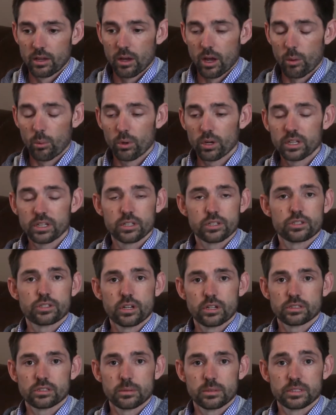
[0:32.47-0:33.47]
I wanted to
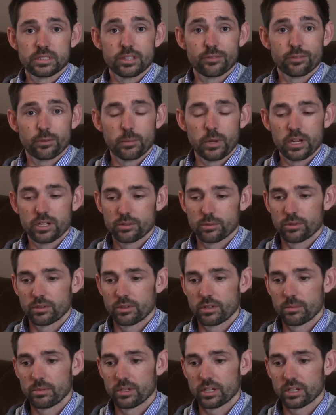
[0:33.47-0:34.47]
share some of this information
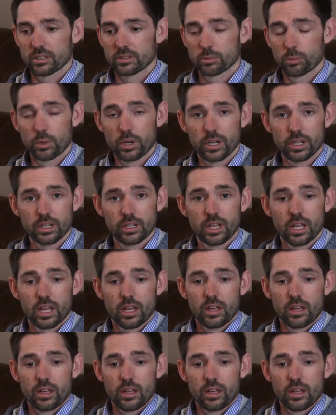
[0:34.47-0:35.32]
with you because one,